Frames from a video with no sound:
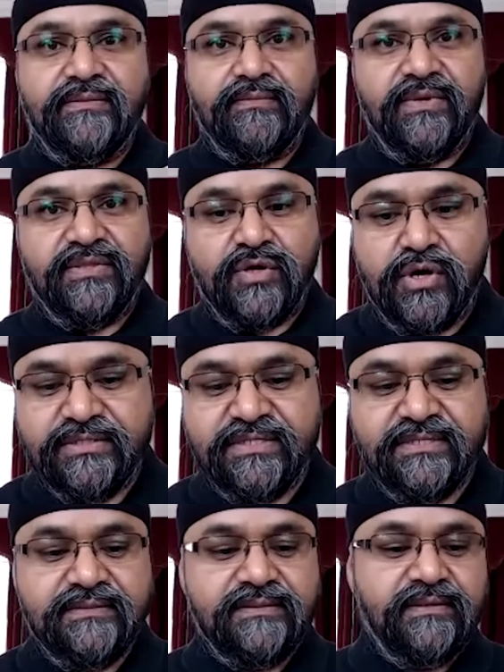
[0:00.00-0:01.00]
with
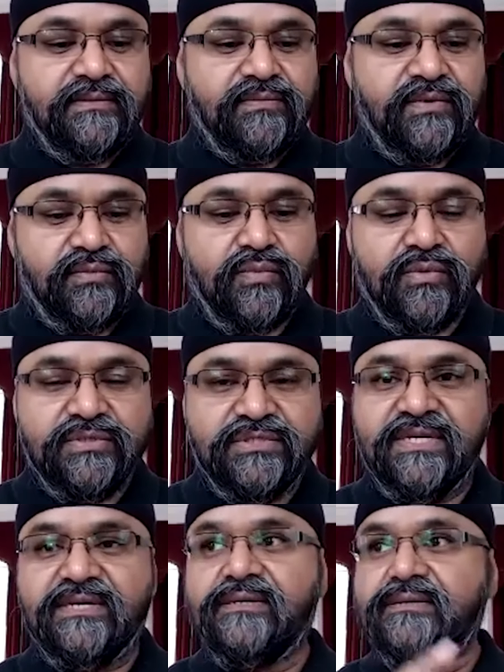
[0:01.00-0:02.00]
cotton, with
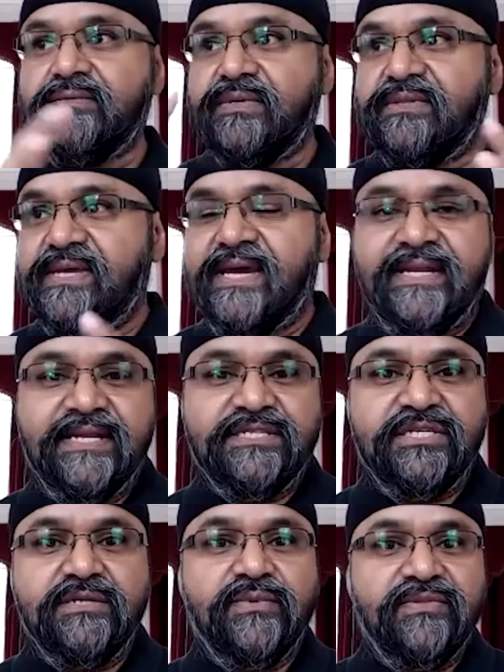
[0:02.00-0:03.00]
water, with
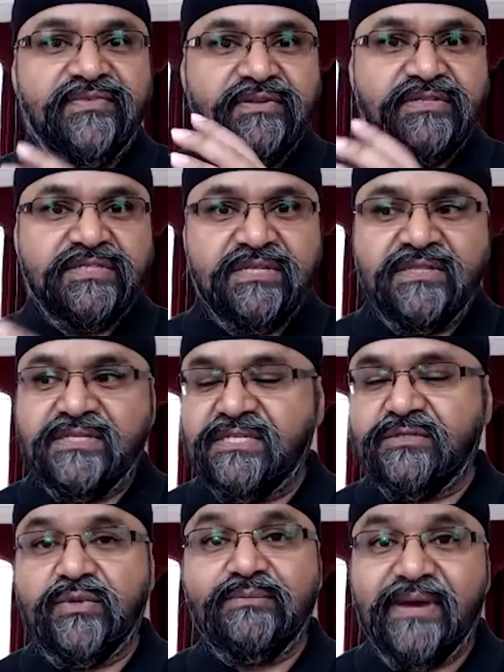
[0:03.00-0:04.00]
energy, with
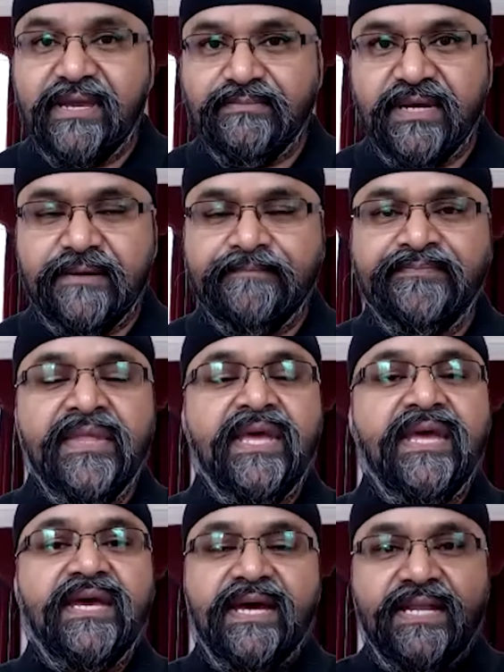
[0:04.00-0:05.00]
photosynthesis, with paper,
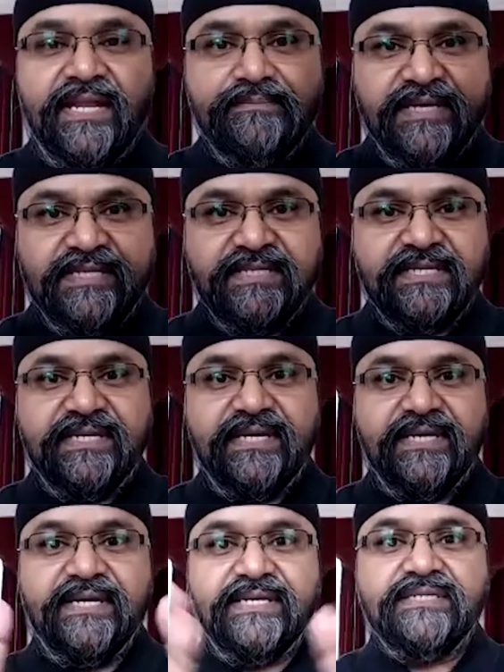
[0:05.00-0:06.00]
and it
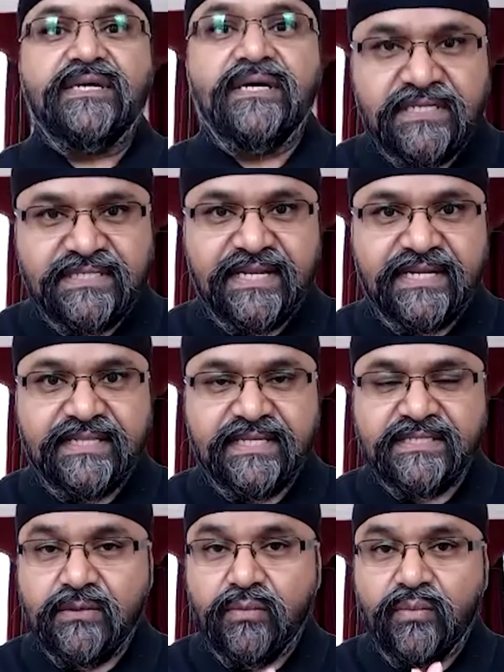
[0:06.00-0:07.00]
basically is understanding
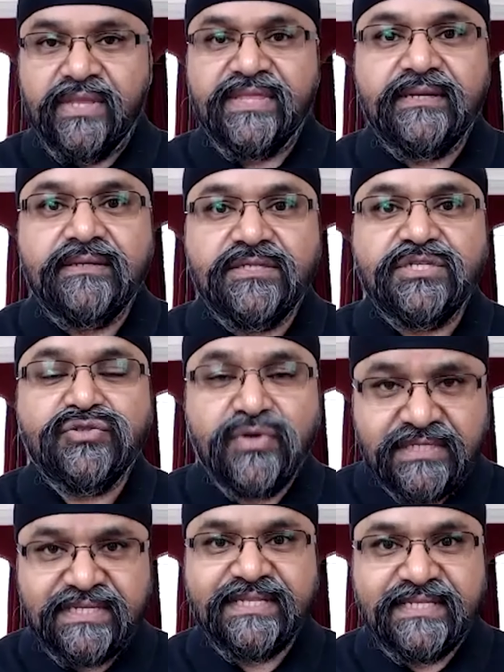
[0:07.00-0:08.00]
this. We then just
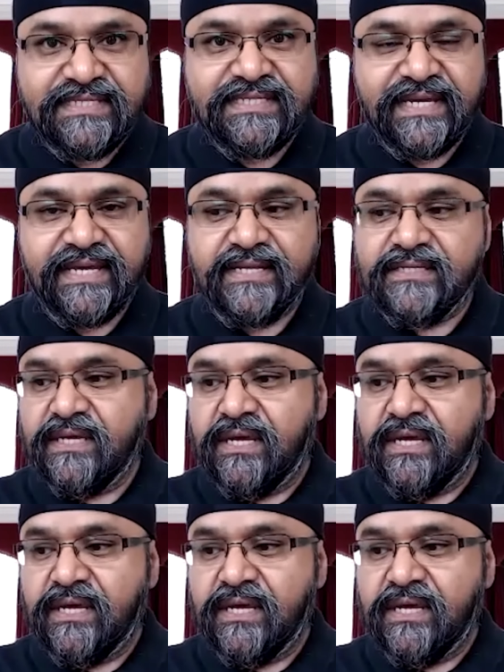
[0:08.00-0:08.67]
translate this a second.